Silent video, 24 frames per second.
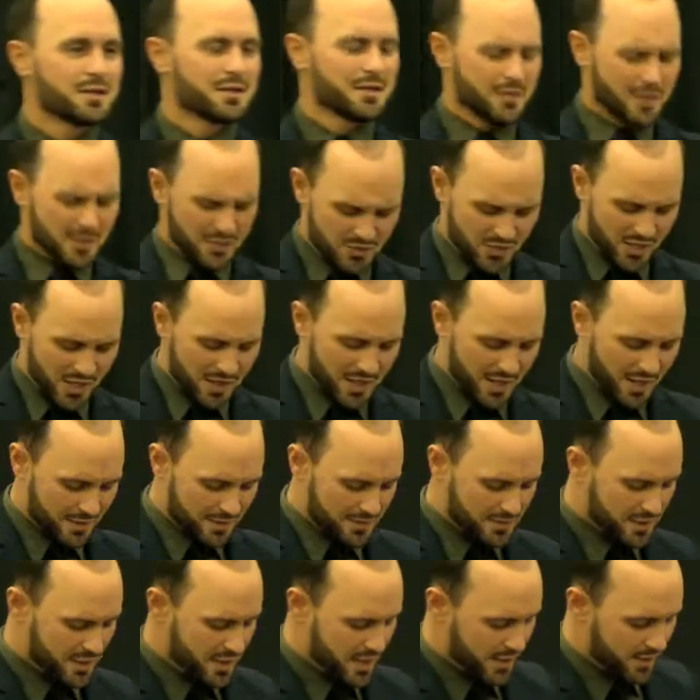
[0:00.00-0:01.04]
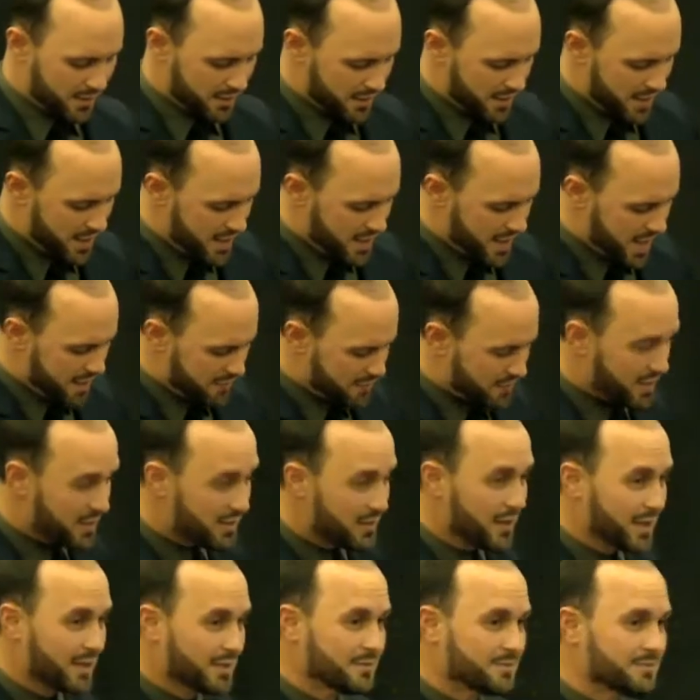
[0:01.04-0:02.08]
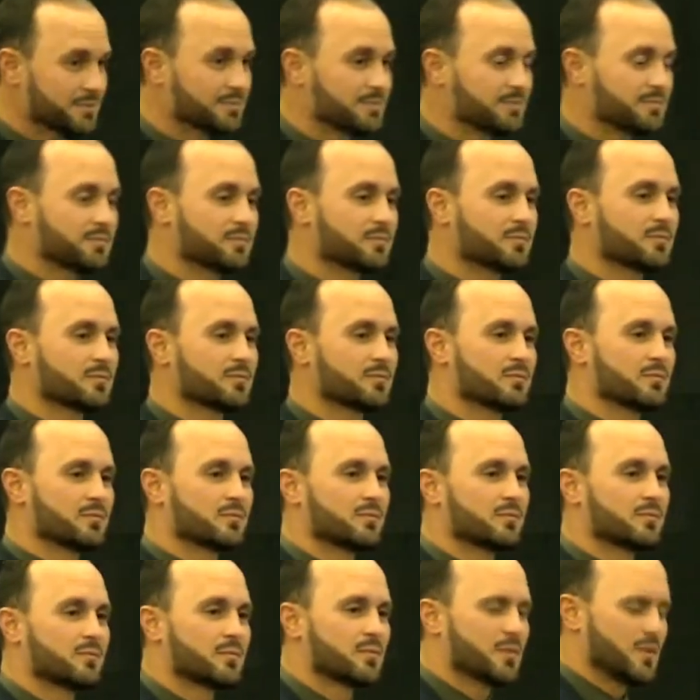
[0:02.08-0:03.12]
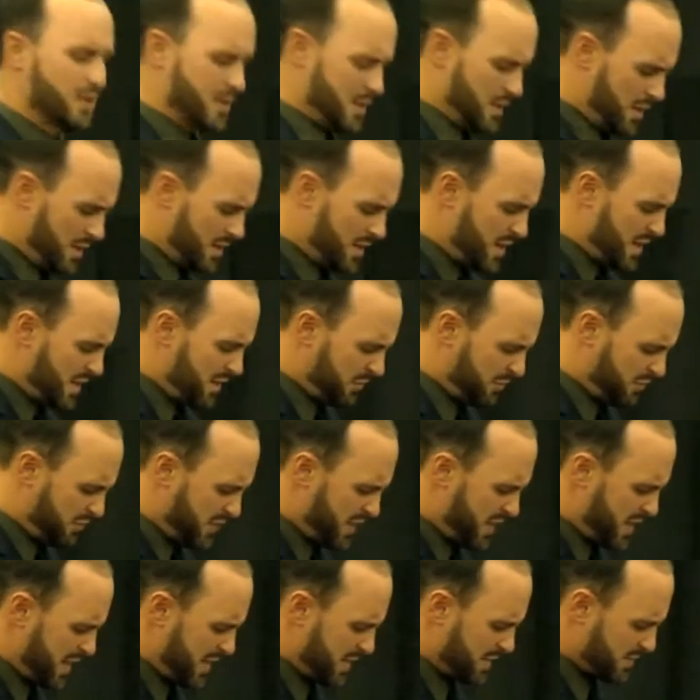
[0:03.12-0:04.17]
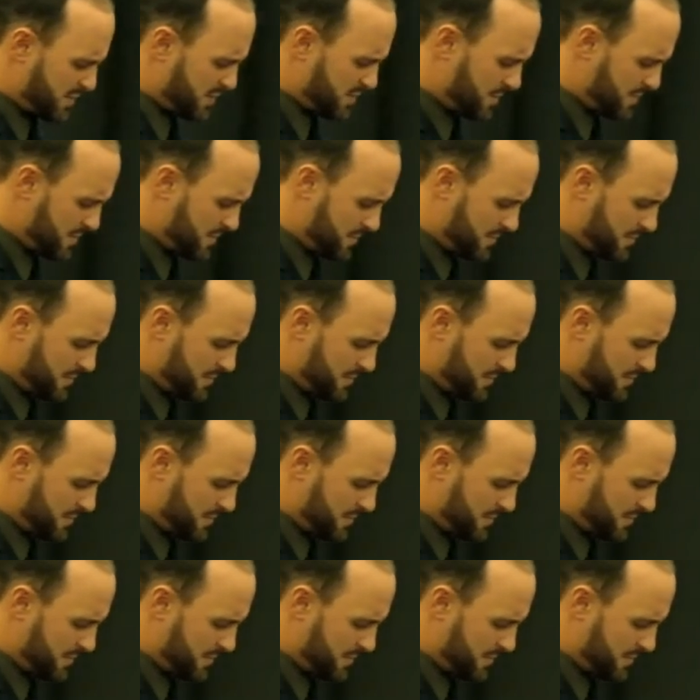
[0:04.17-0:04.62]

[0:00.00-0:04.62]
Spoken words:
Let's say that together. In everything, give thanks.